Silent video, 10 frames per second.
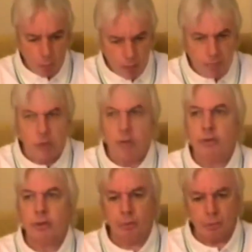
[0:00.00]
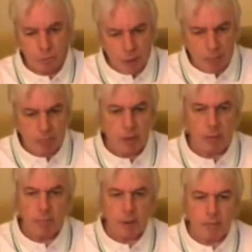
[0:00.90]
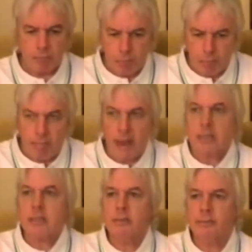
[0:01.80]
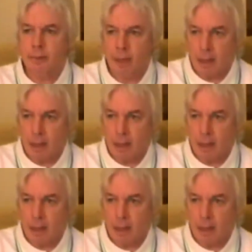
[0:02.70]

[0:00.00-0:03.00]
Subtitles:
We've gone through a massive